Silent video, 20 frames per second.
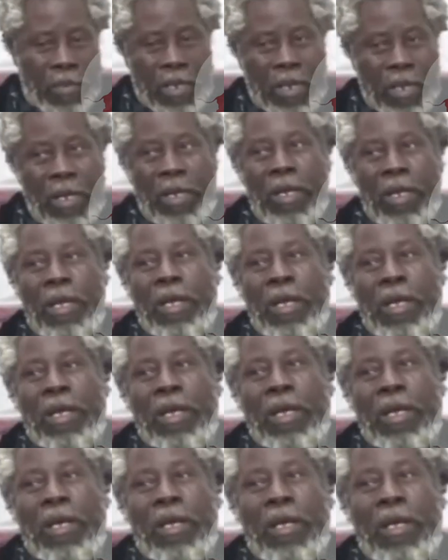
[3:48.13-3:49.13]
Pia, I
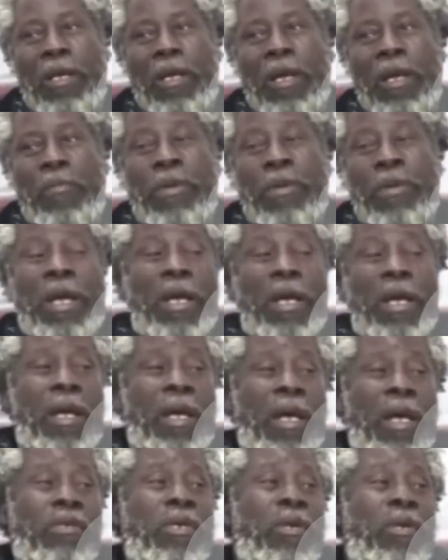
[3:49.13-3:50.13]

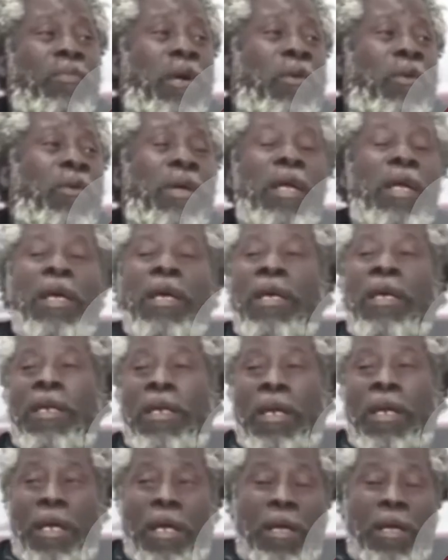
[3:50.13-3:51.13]
saw for going to hang
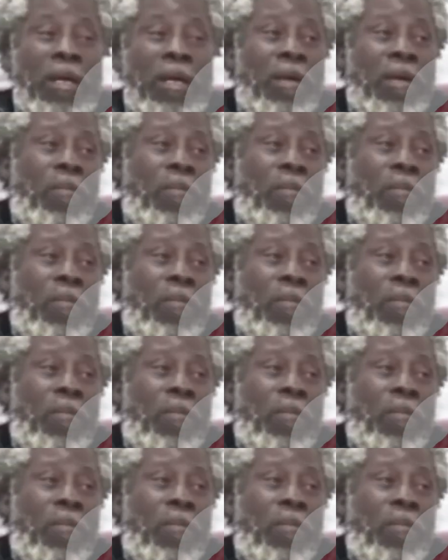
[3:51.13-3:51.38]
now.